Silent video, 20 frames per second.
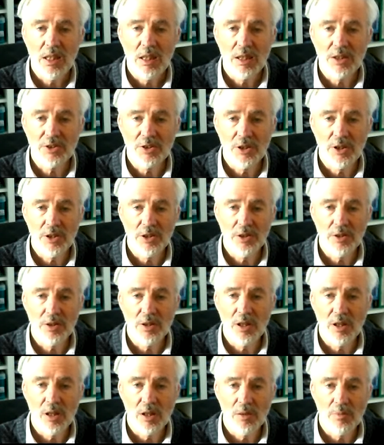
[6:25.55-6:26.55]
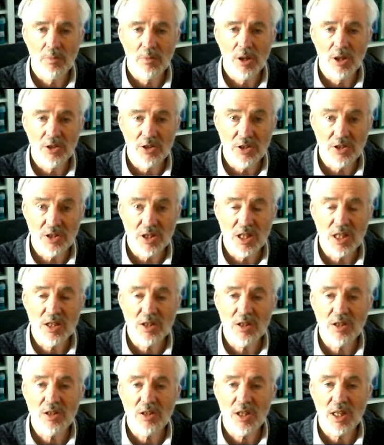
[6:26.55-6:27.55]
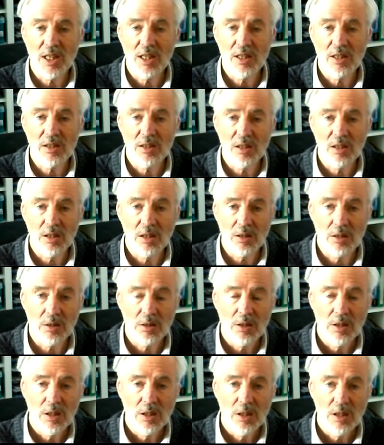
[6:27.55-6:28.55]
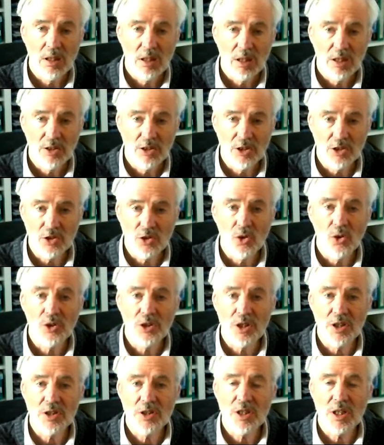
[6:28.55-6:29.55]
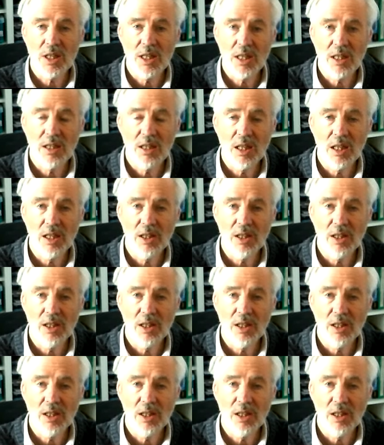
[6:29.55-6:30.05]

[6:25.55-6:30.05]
certain diseases and disorders in